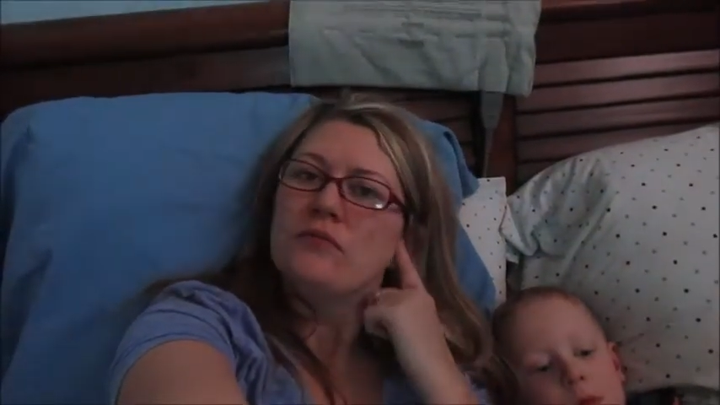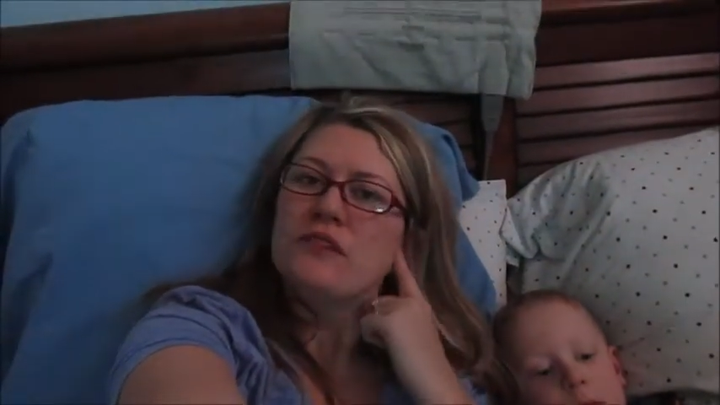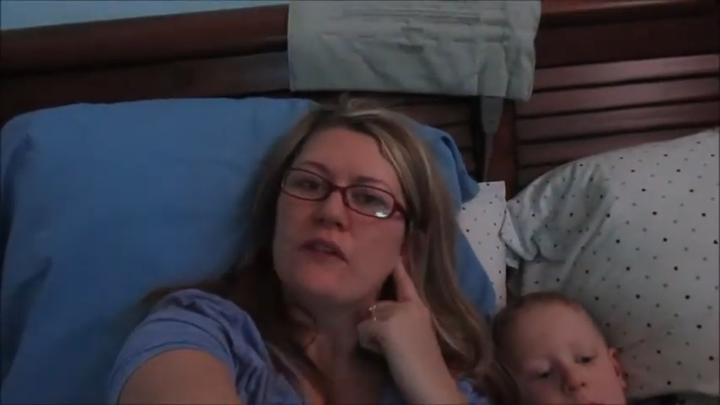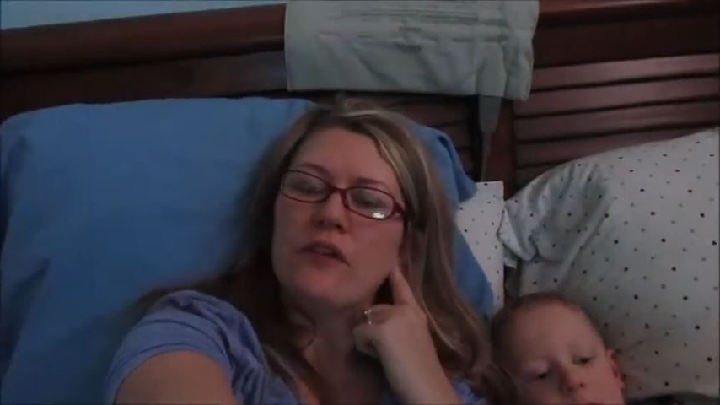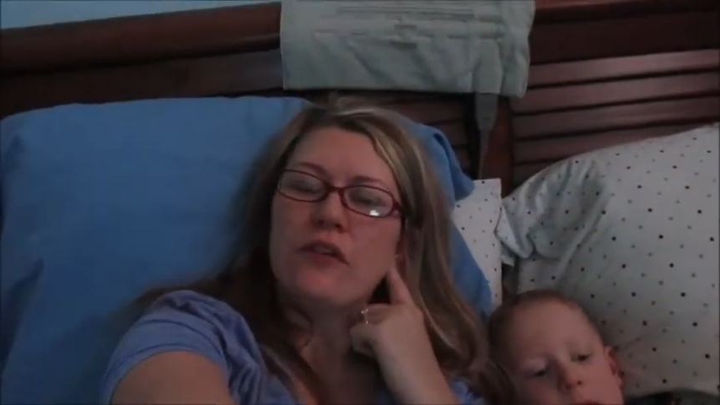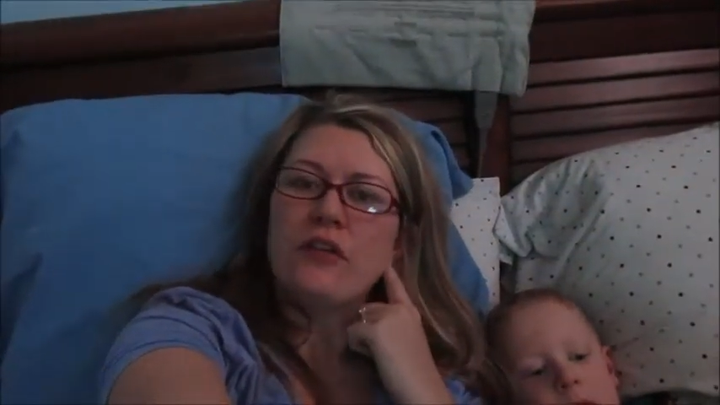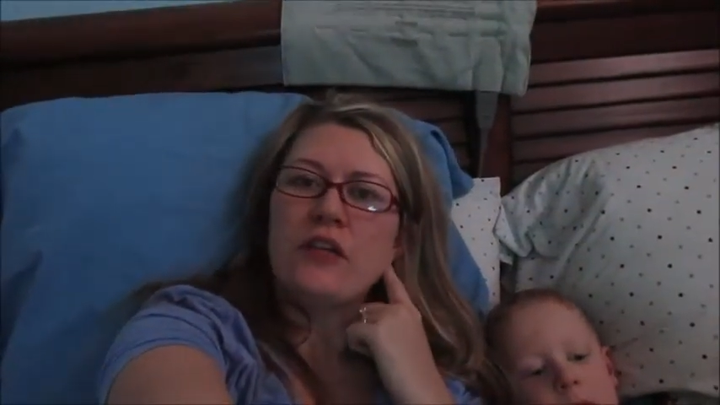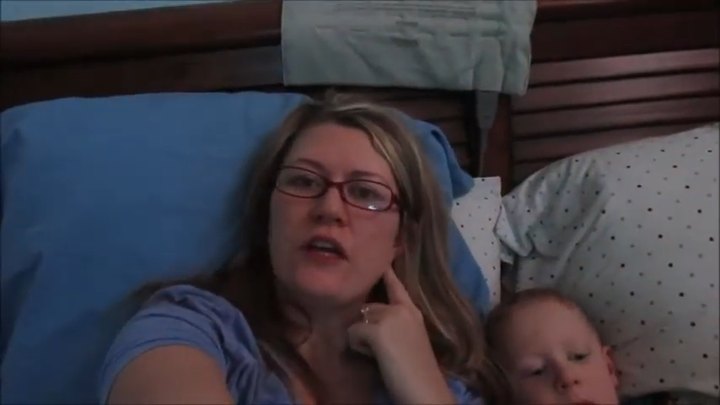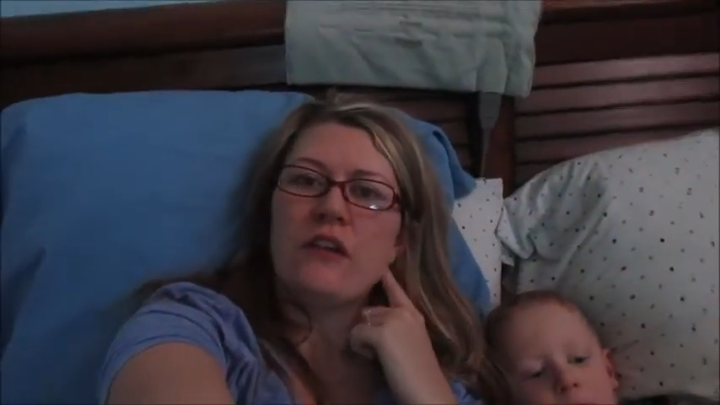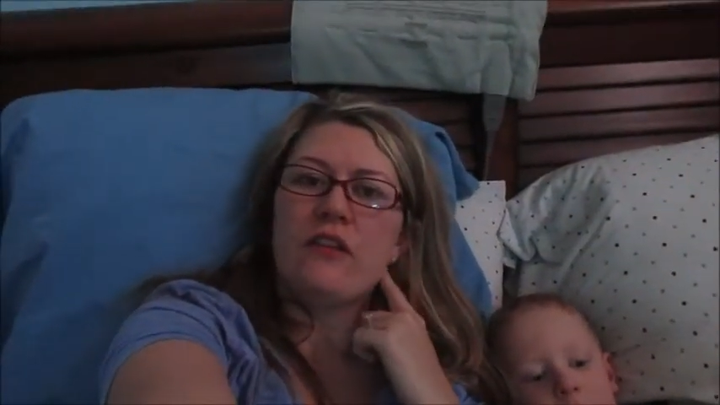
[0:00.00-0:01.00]

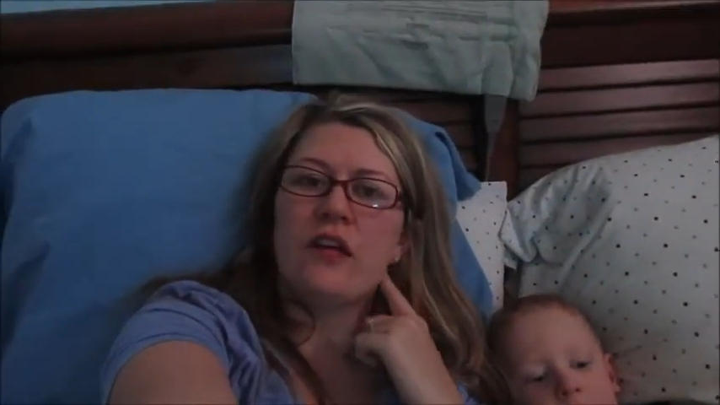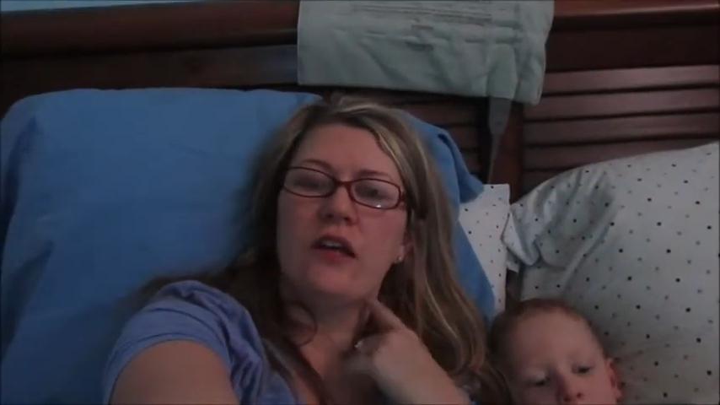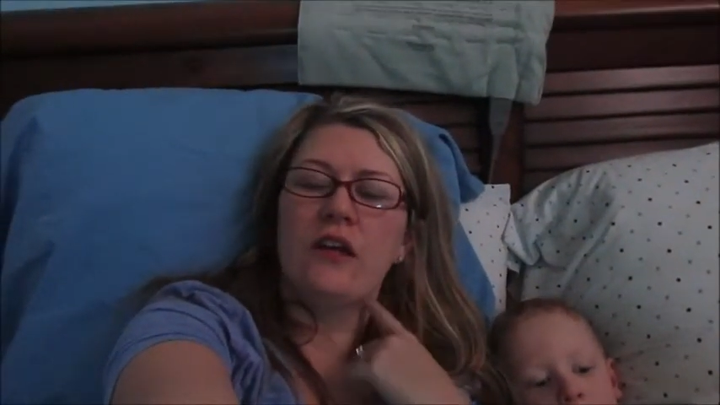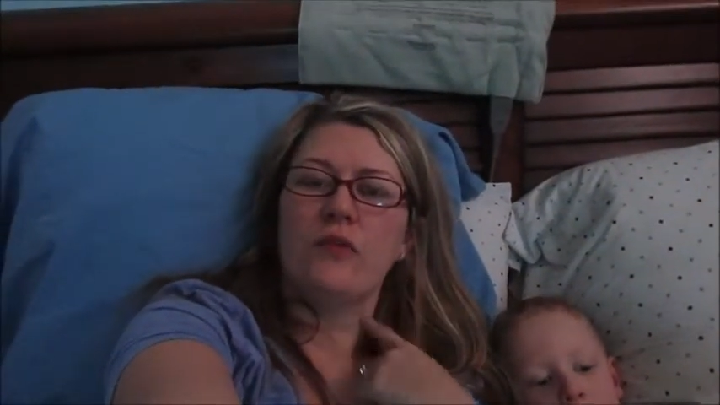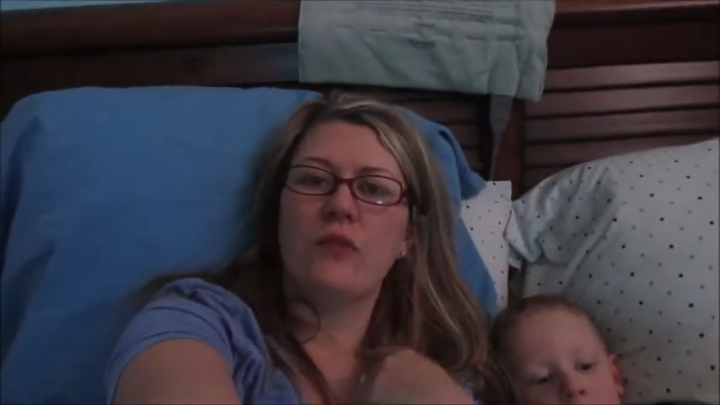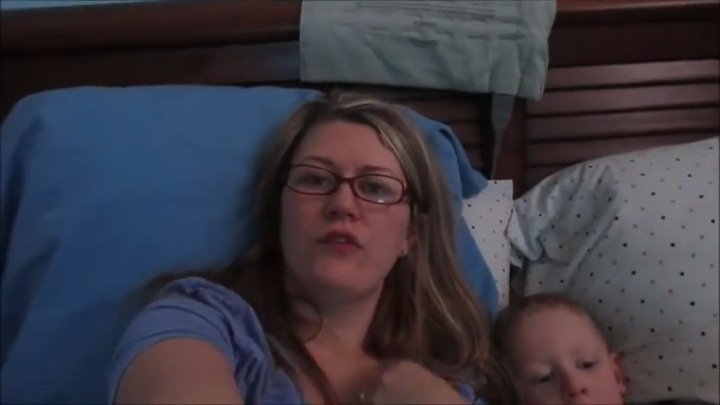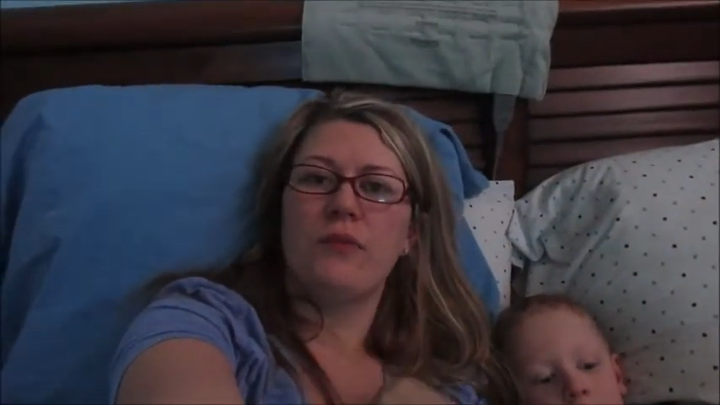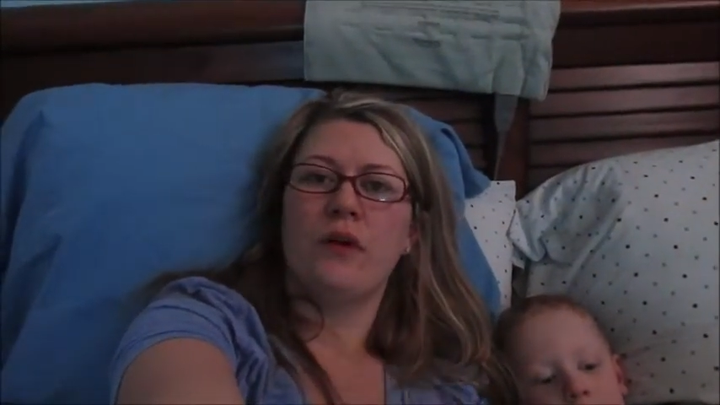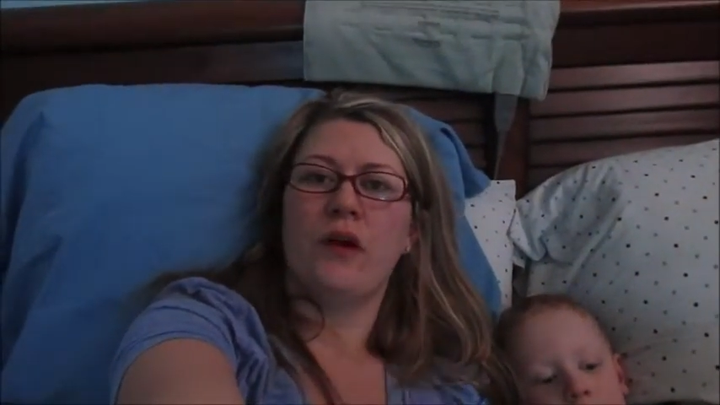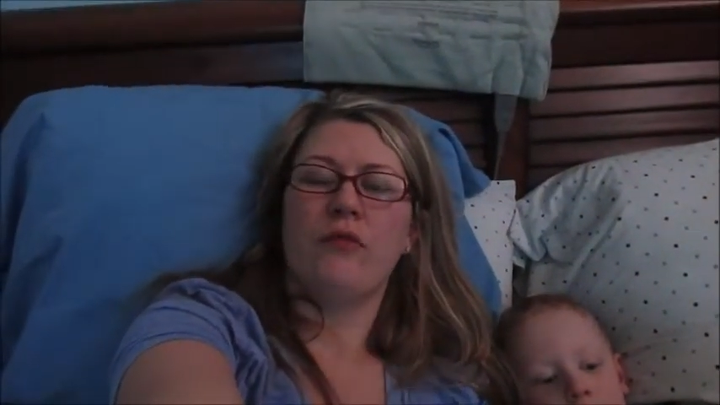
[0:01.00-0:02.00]
7:30, I think and we've
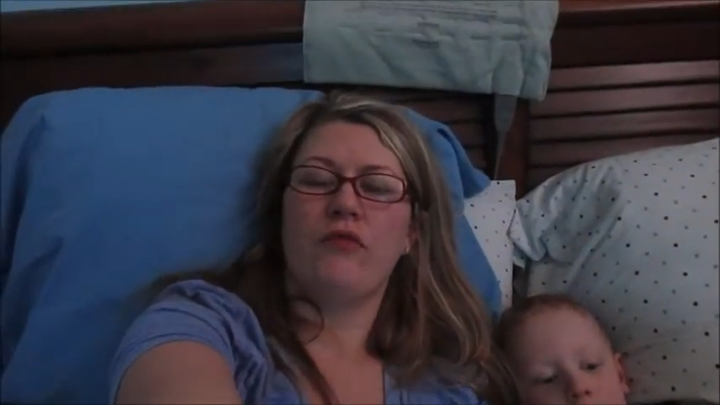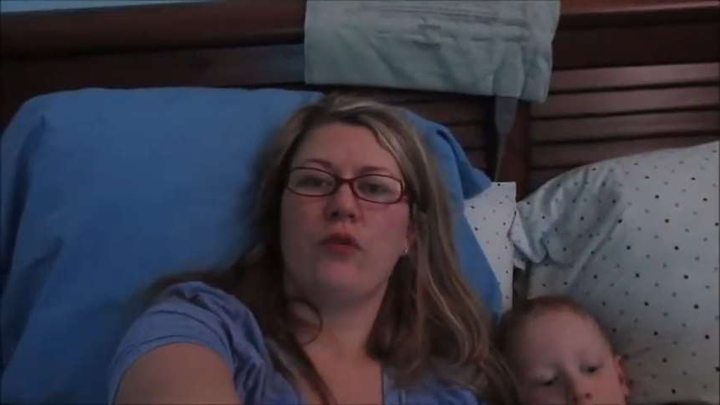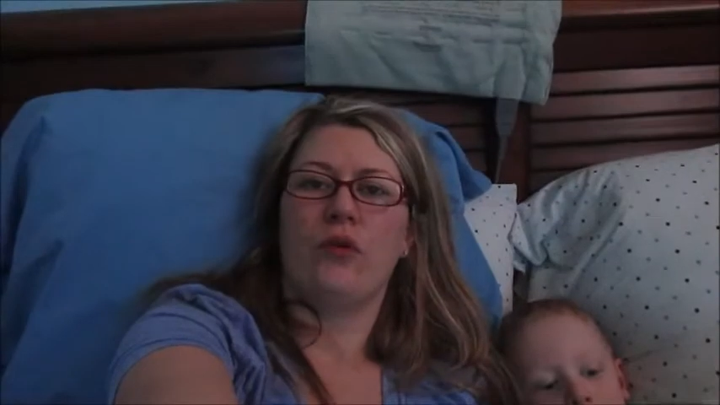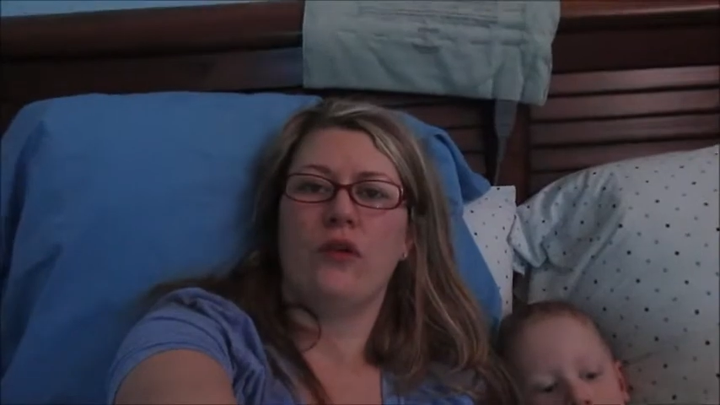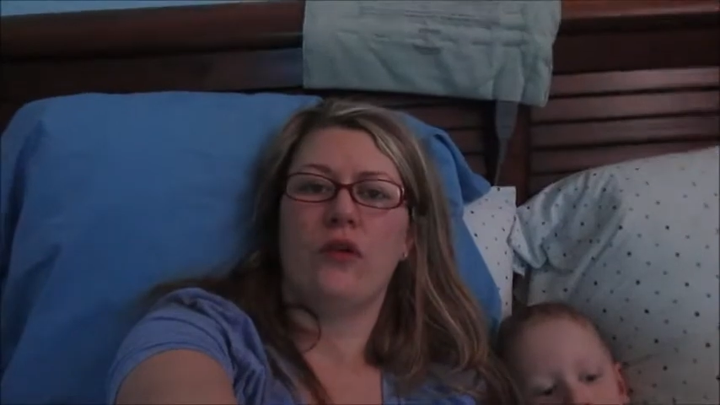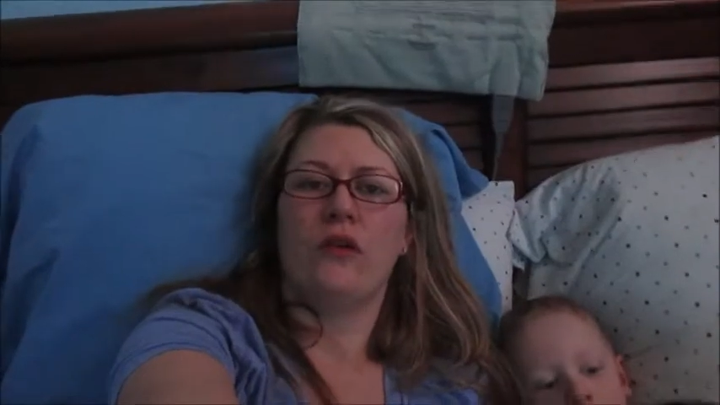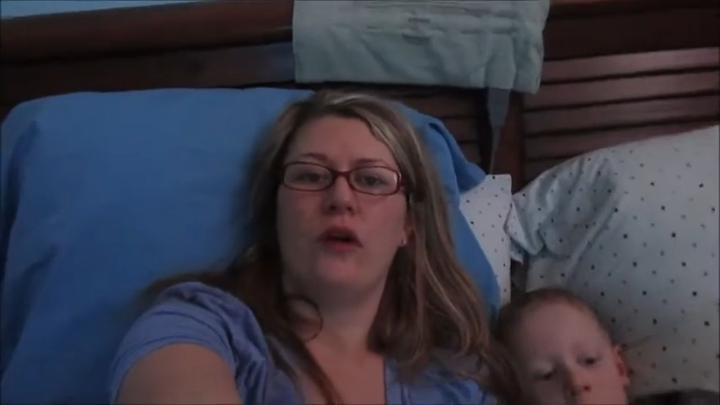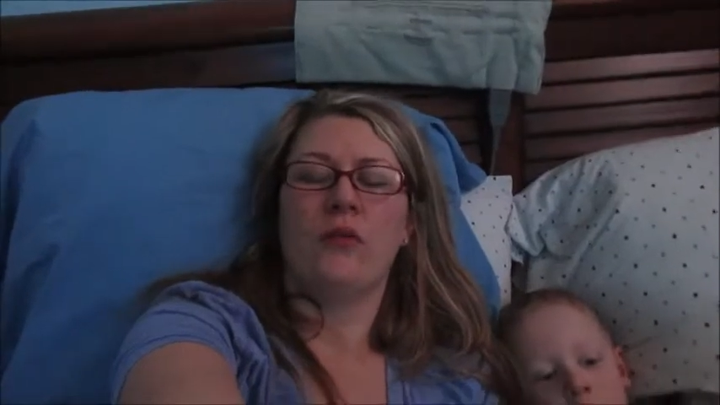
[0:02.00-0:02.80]
been up for